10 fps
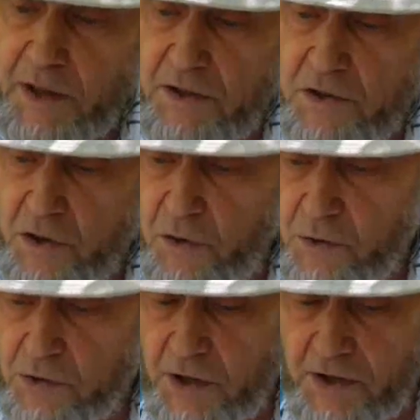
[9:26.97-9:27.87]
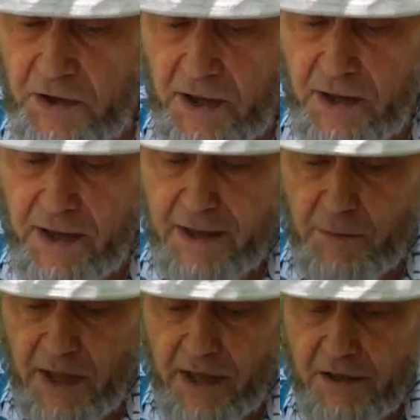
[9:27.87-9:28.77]
meet the school truck again, I
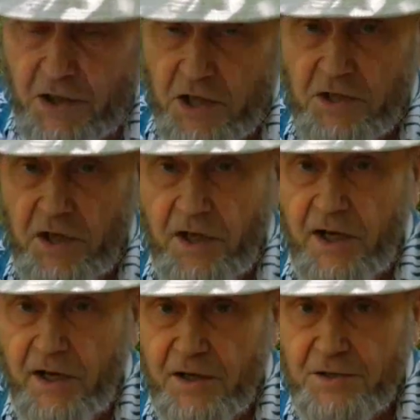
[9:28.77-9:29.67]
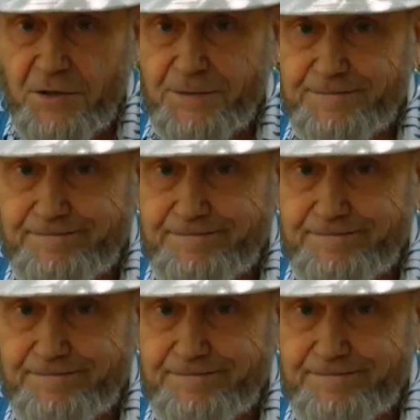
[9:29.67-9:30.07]
had been out 60 days.